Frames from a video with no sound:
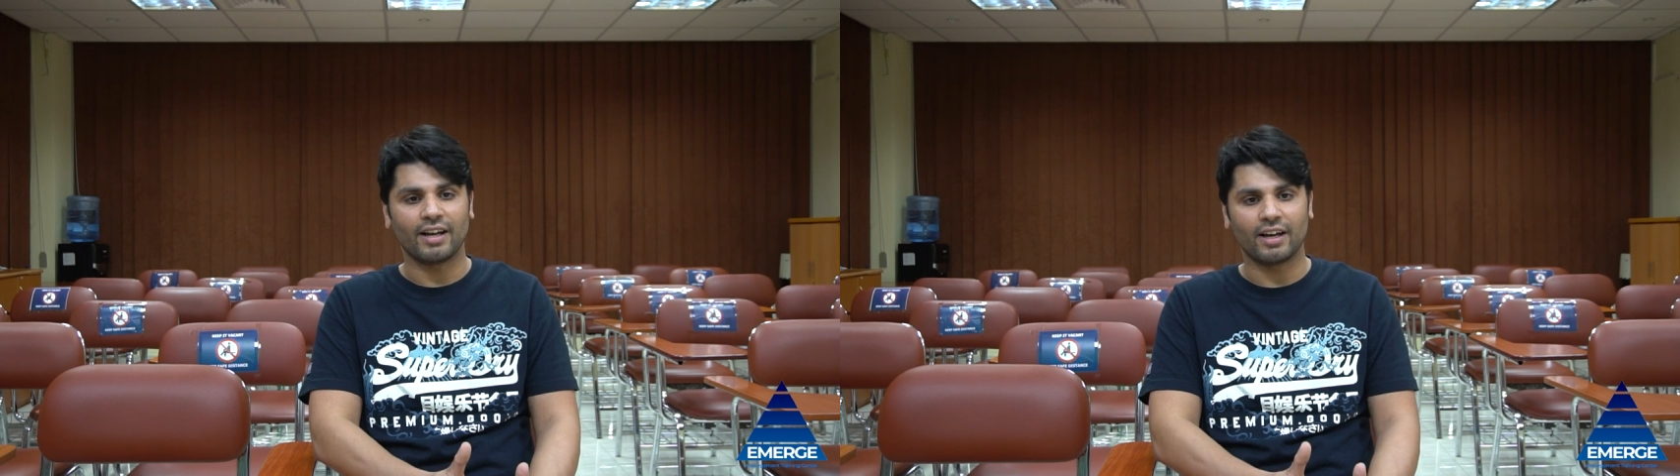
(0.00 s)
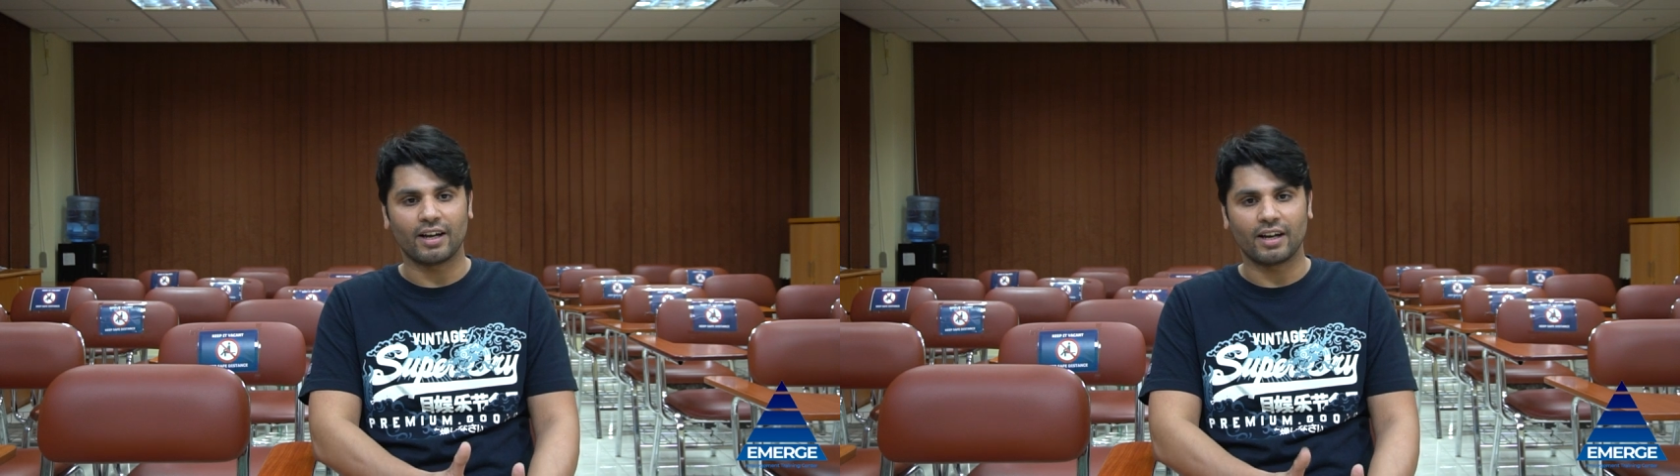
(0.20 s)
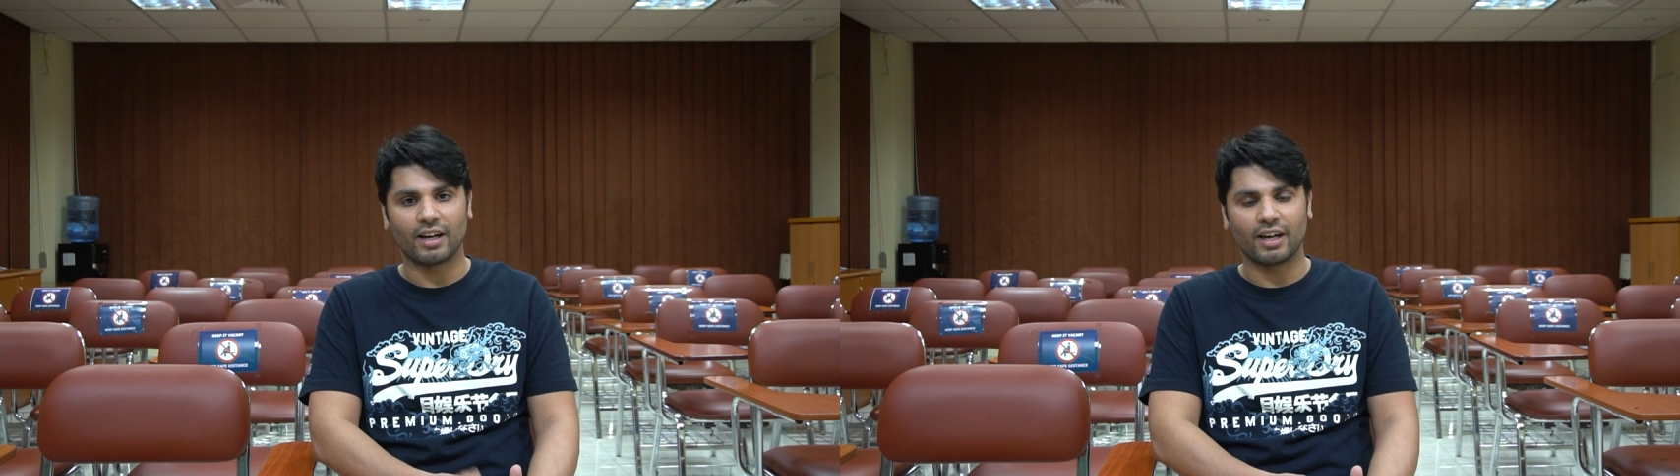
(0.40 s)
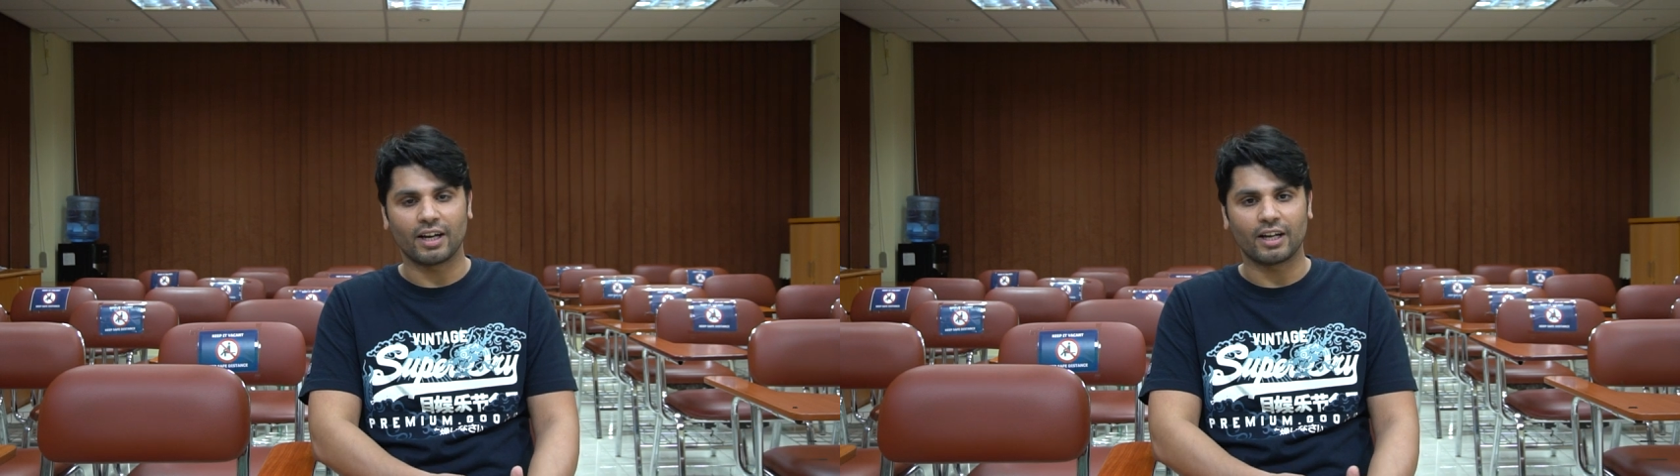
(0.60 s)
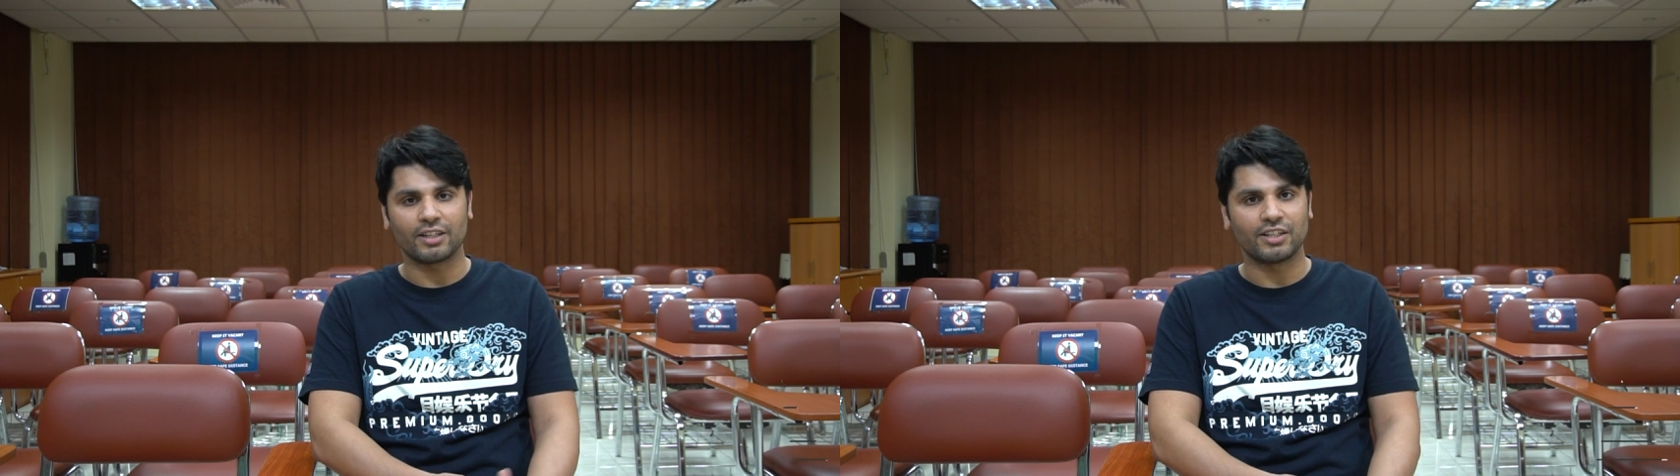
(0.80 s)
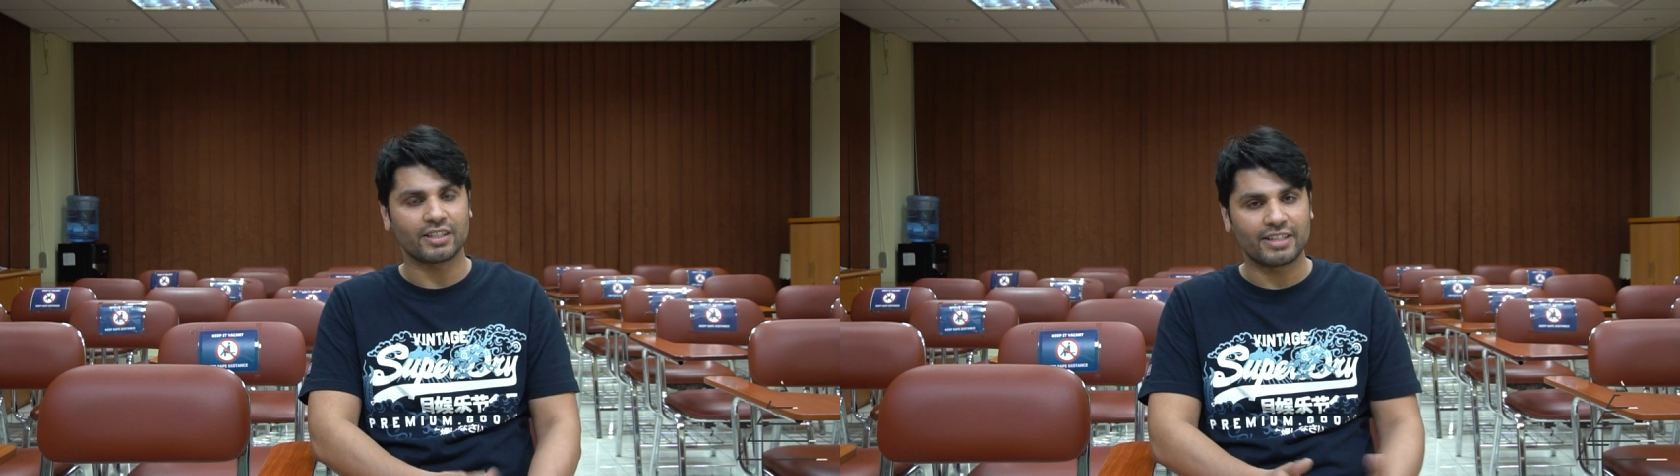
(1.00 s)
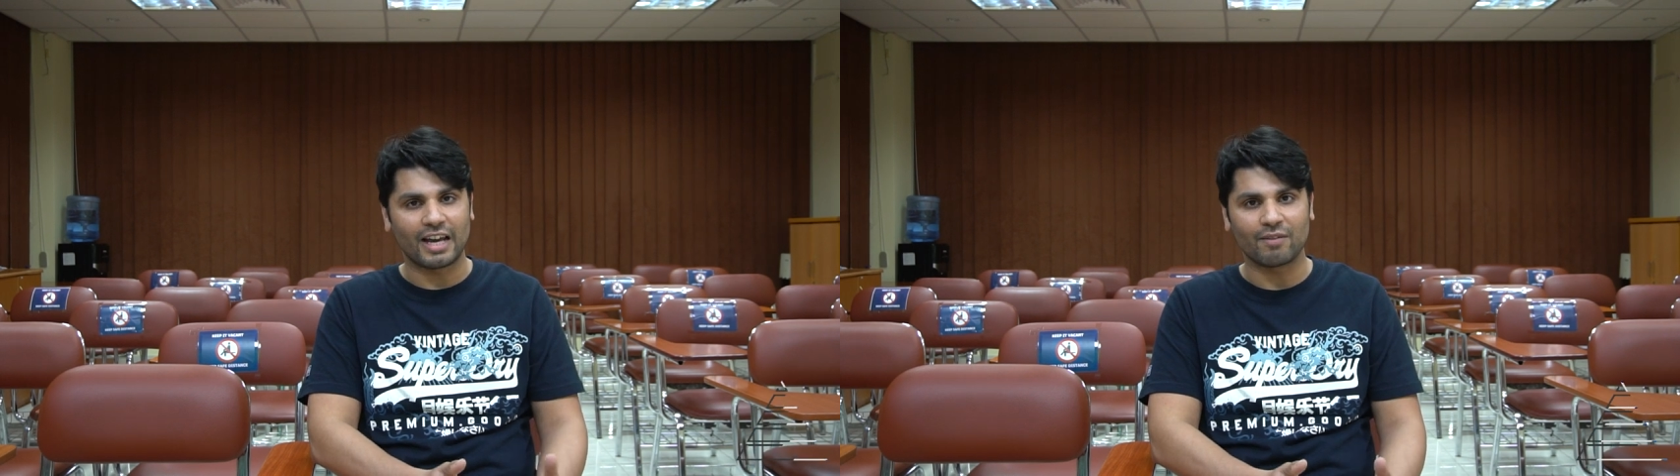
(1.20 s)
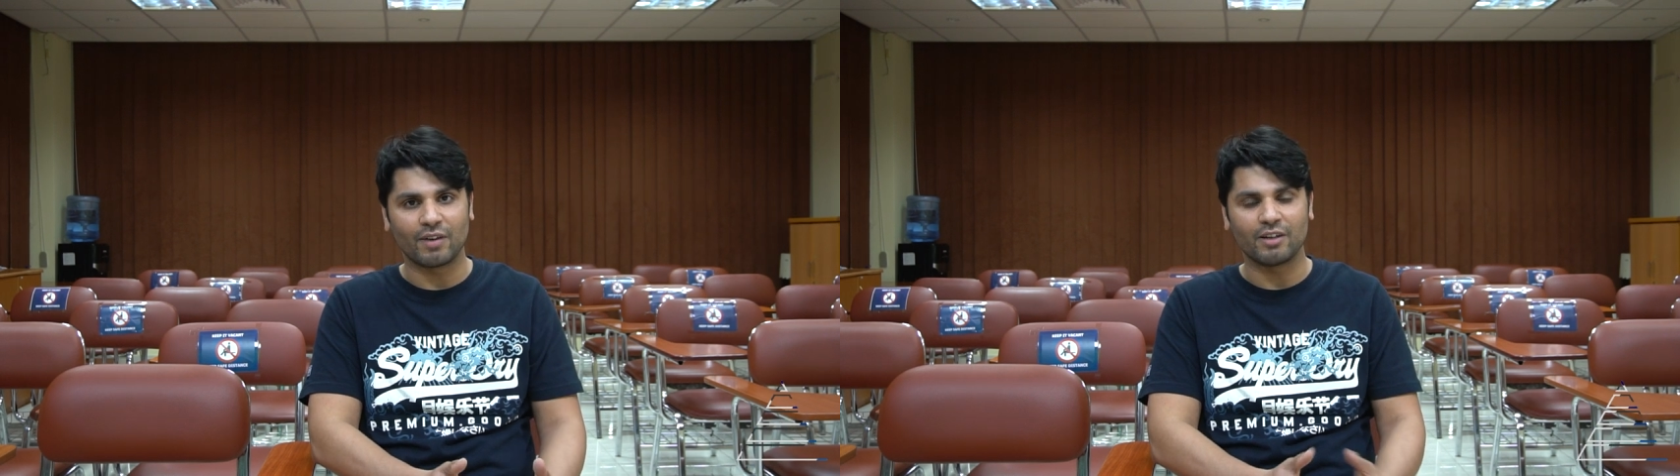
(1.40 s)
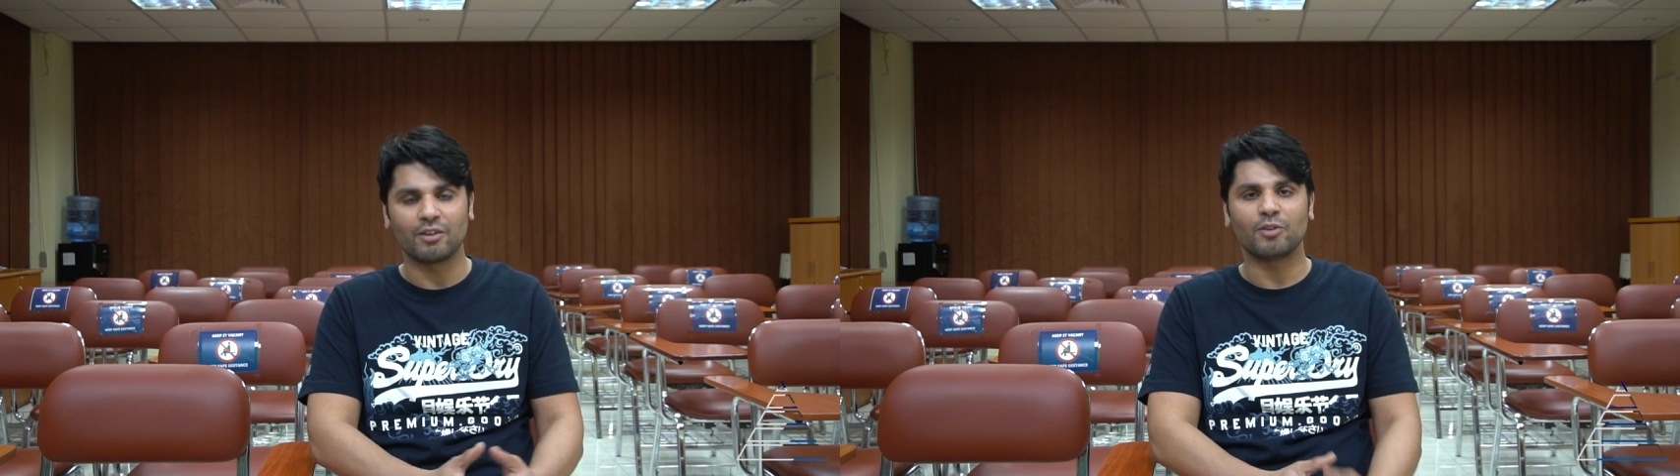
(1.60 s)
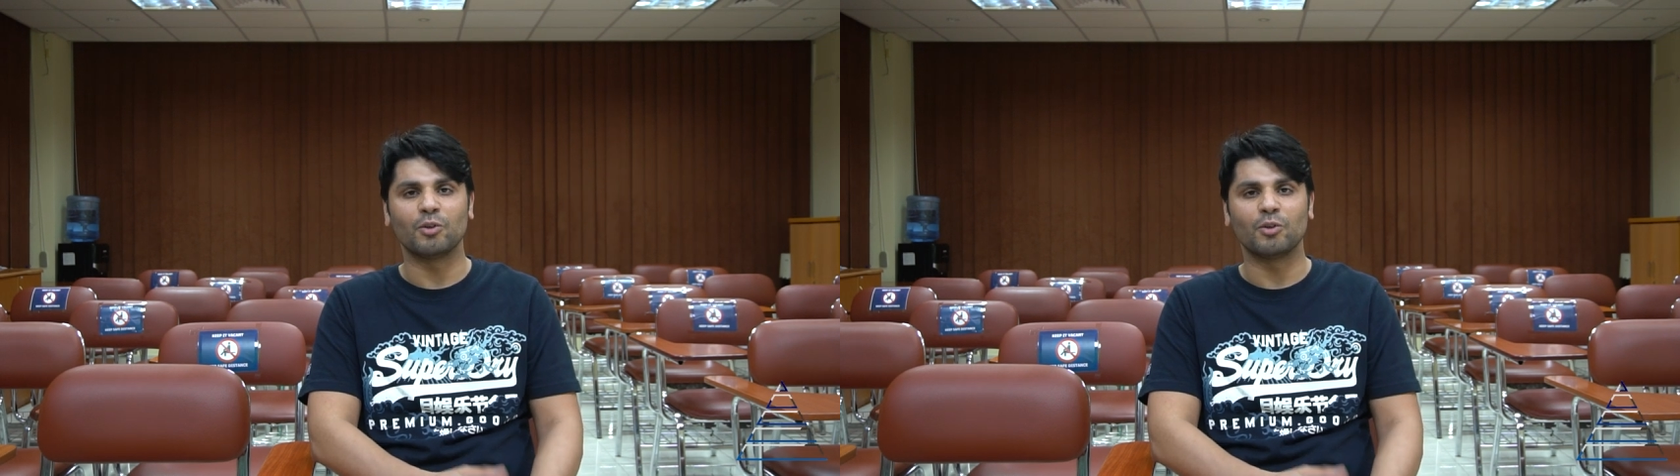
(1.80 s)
uh, just dive in,